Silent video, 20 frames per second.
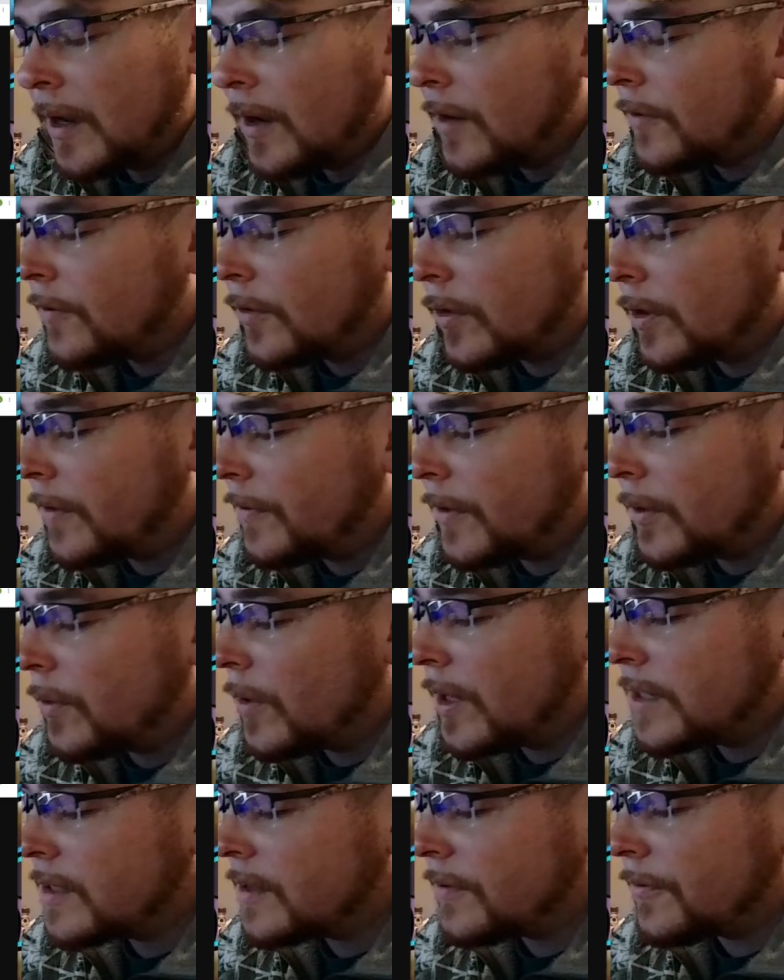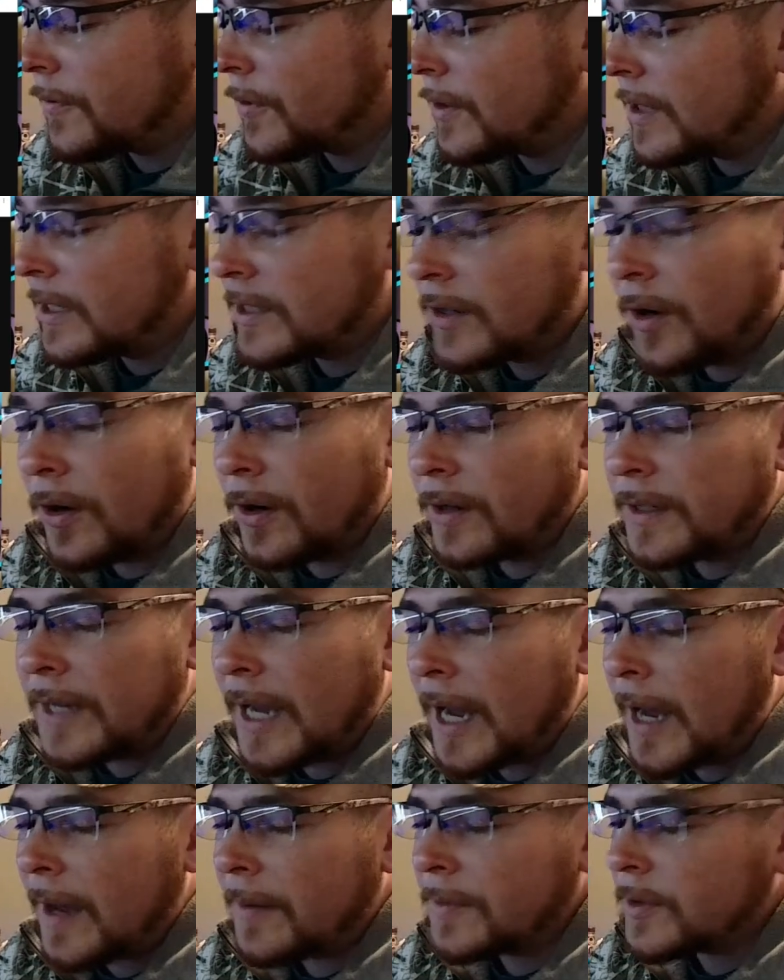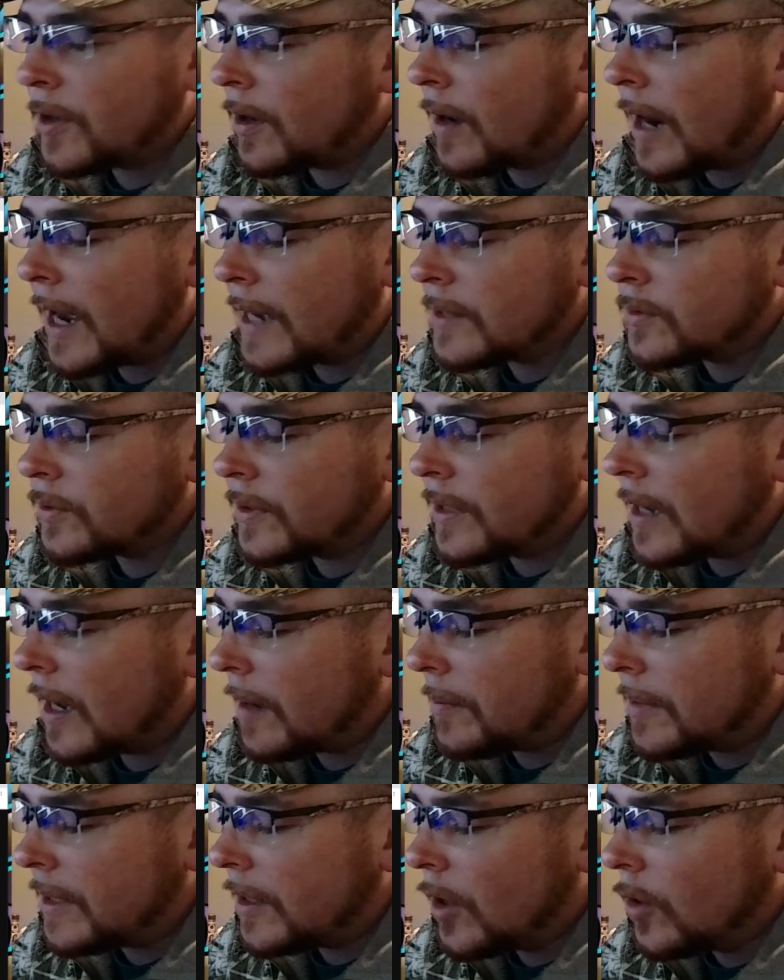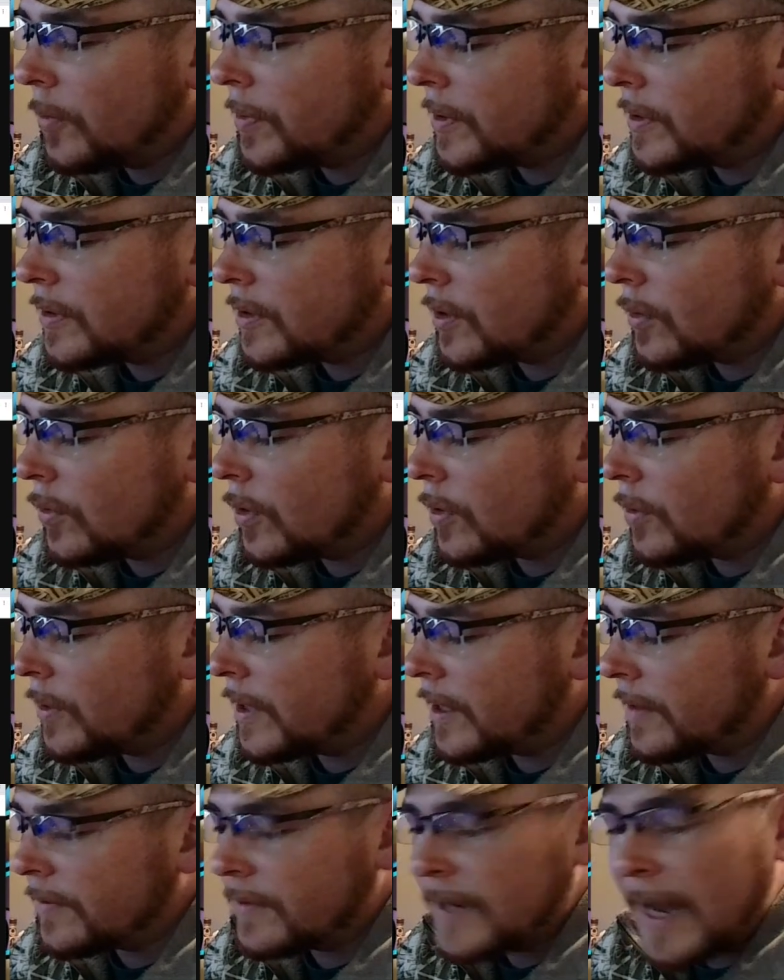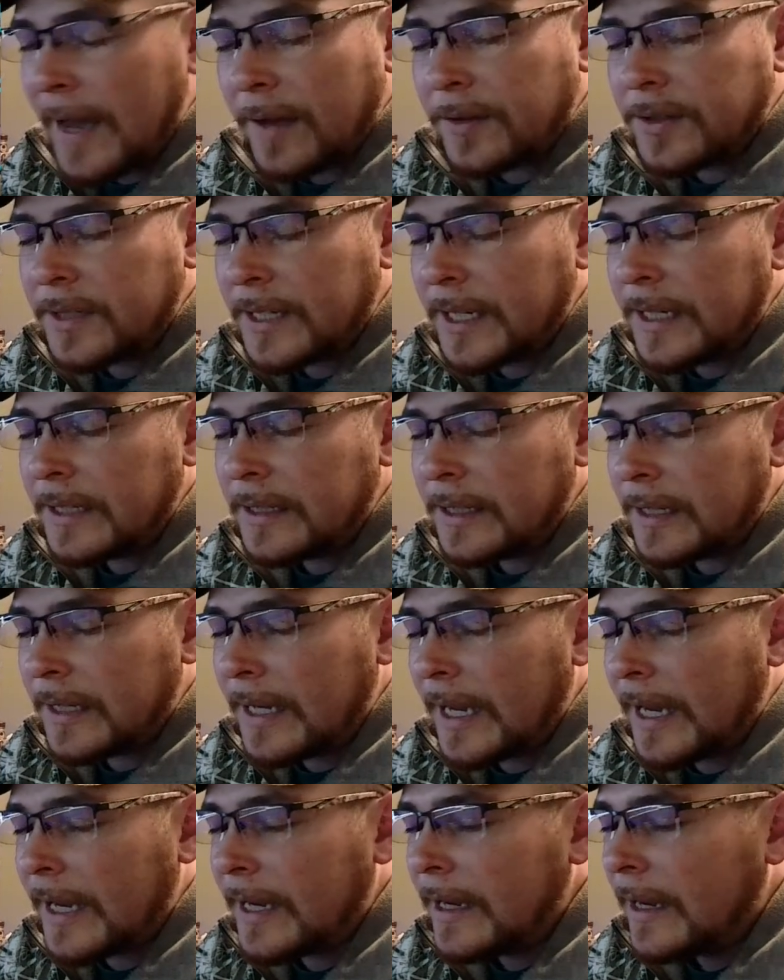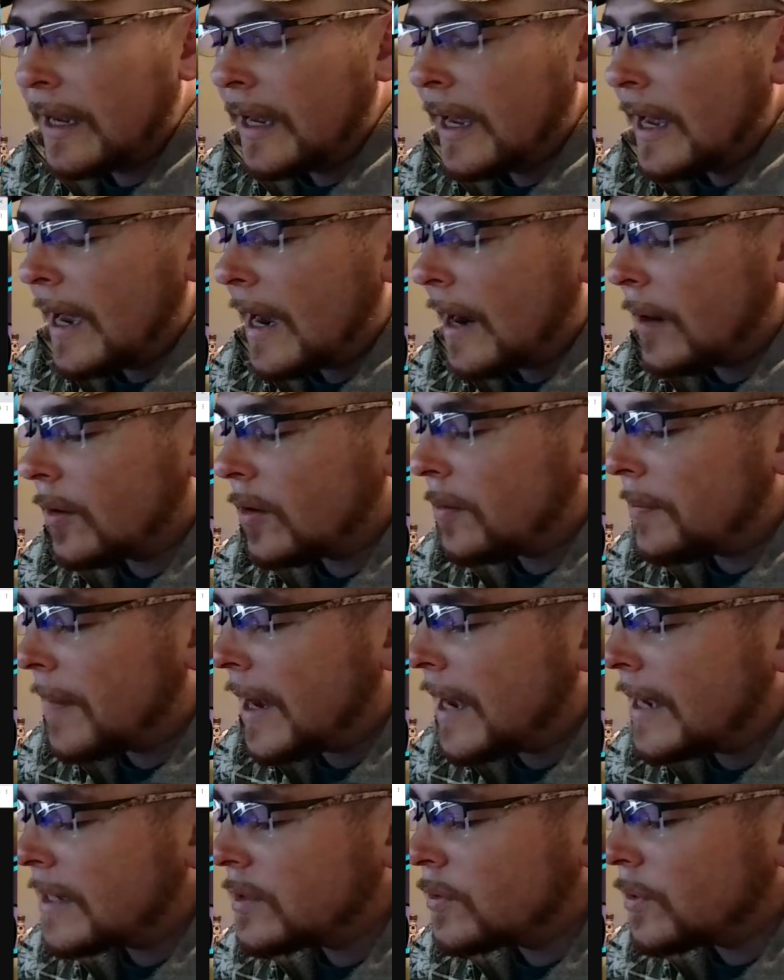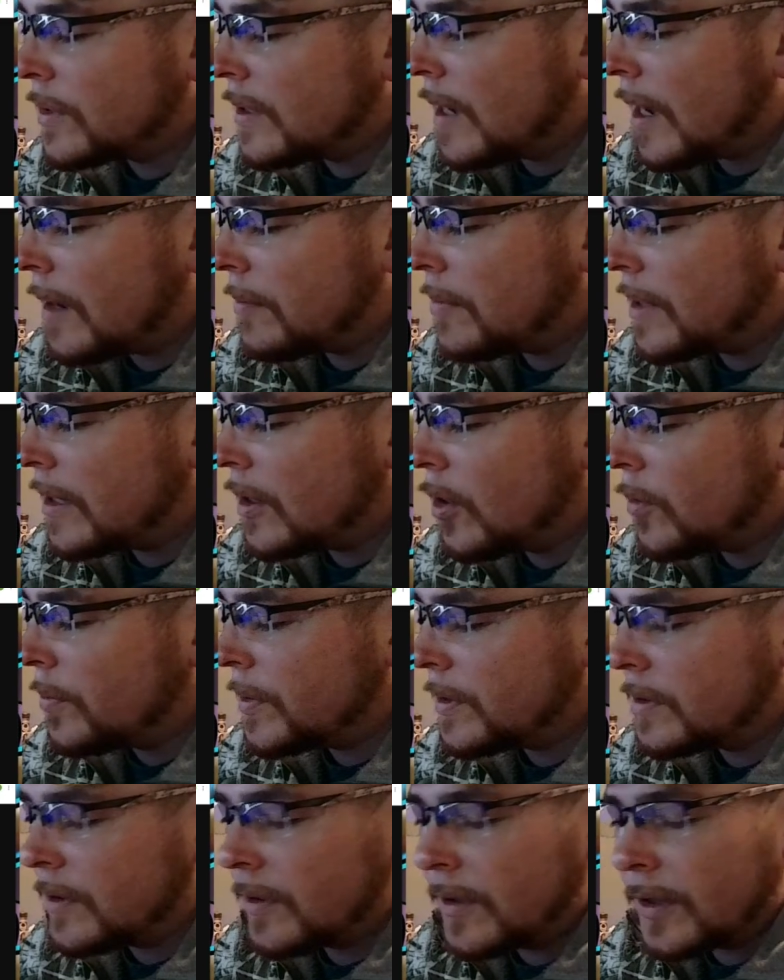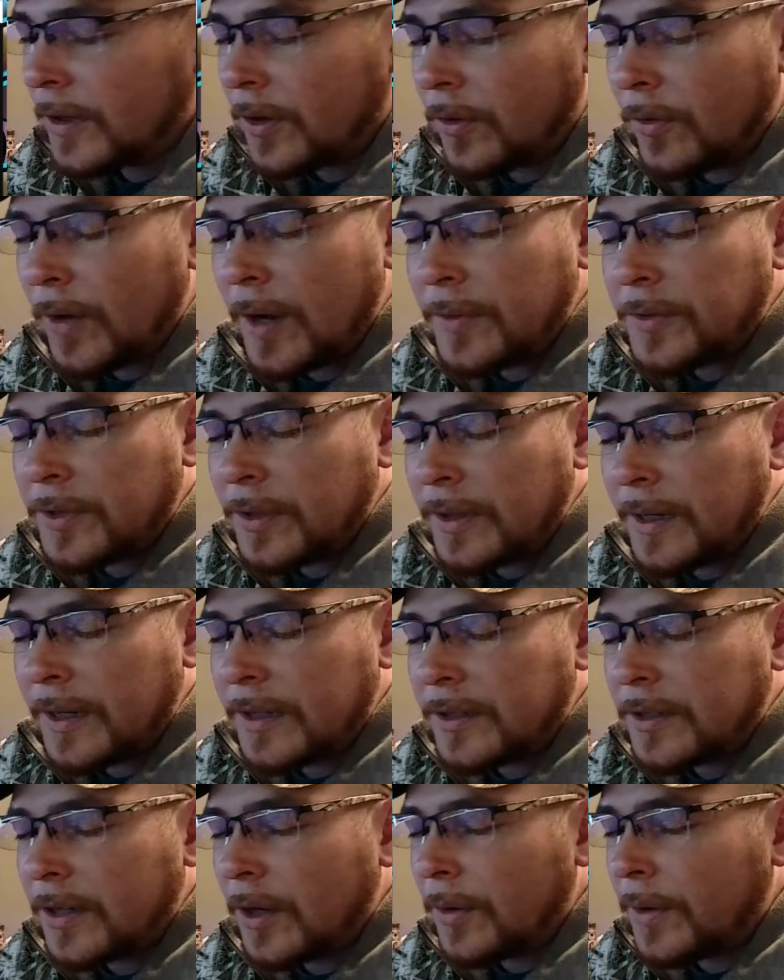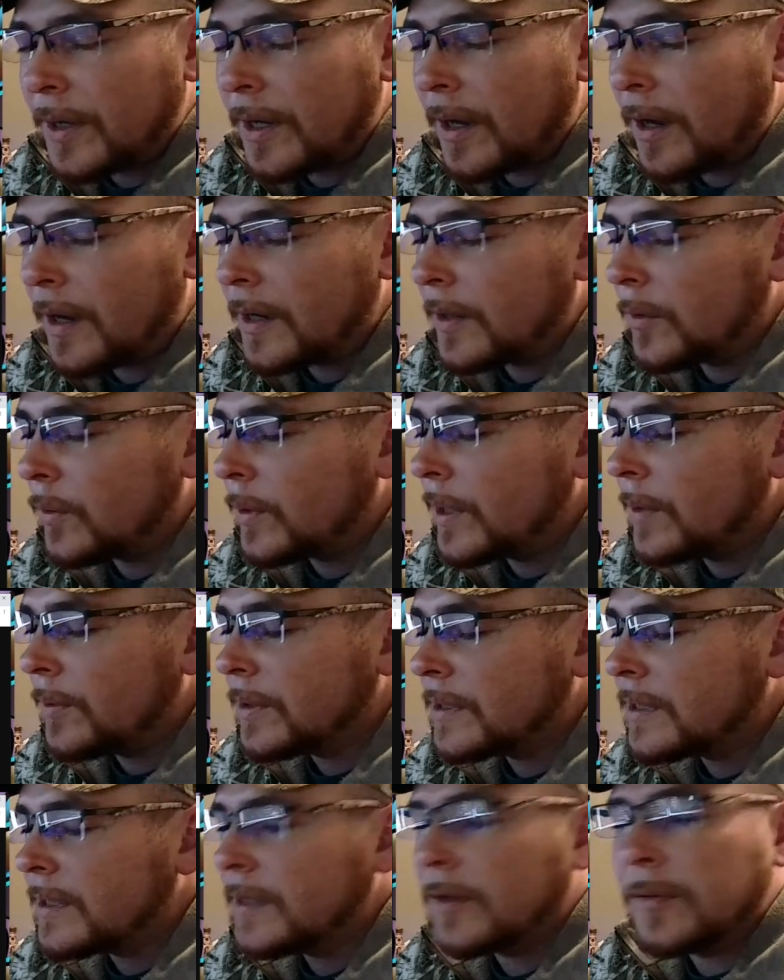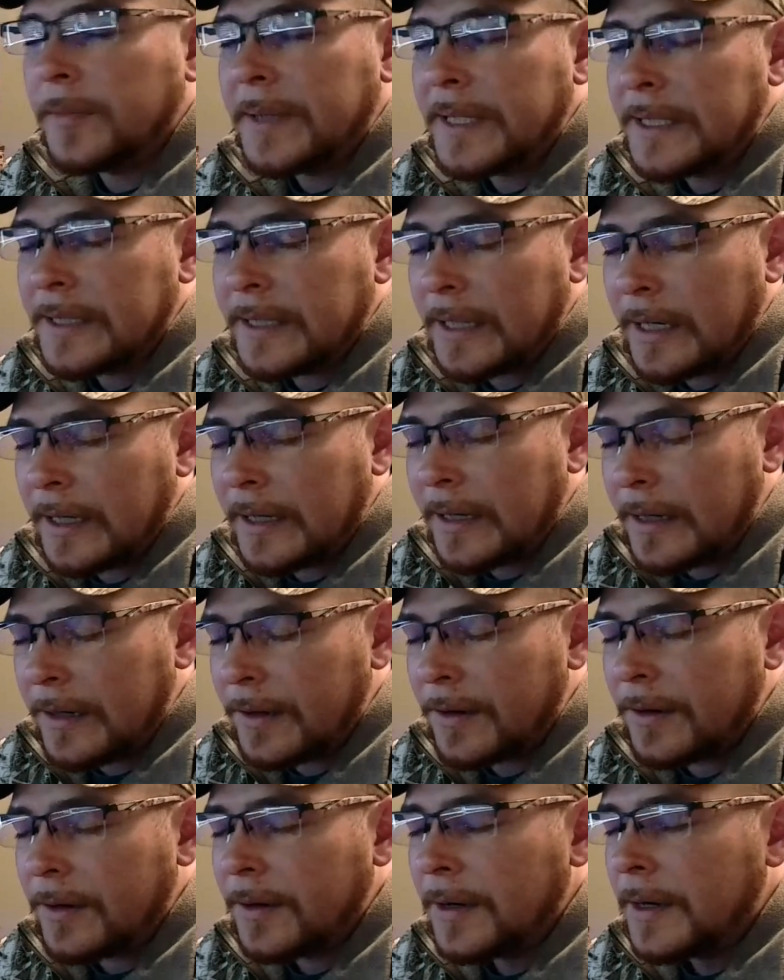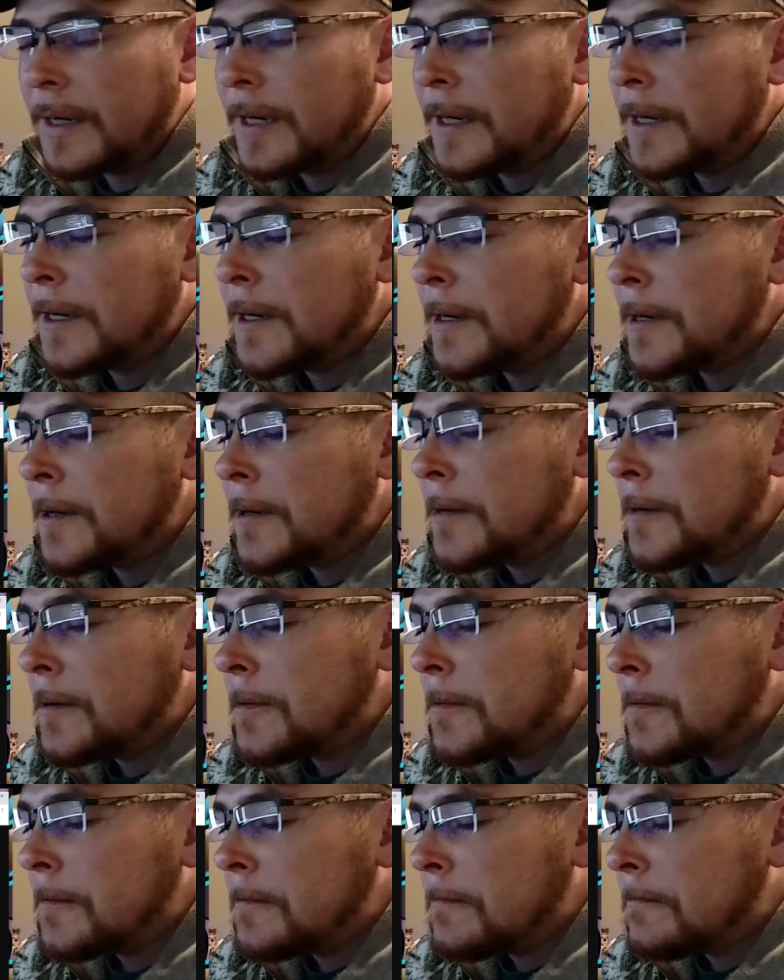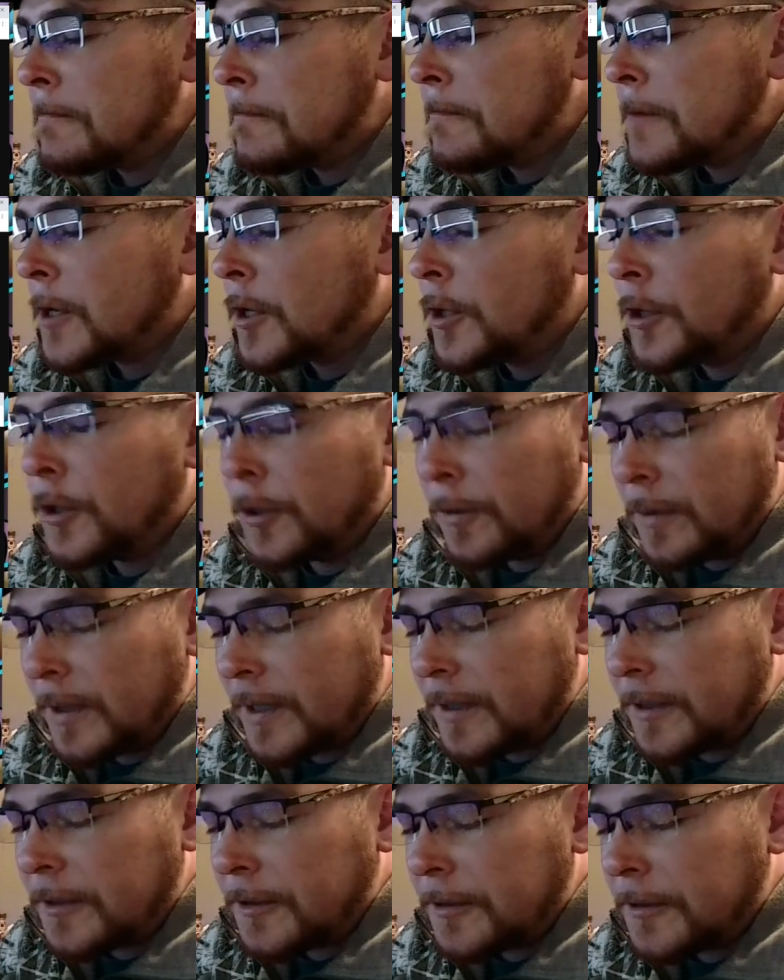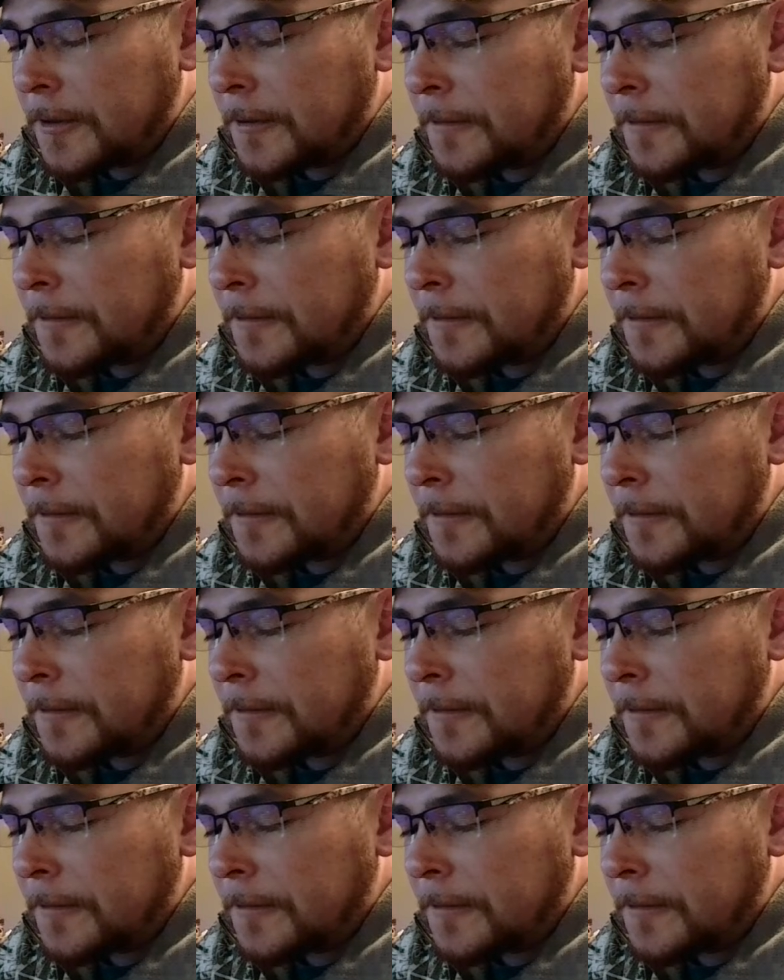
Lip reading: For if it wasn't for these hard times, our eyes would not be open to what we have now seen today. Our minds would not be open to the corruption that is going on, and we would still be sitting here clueless.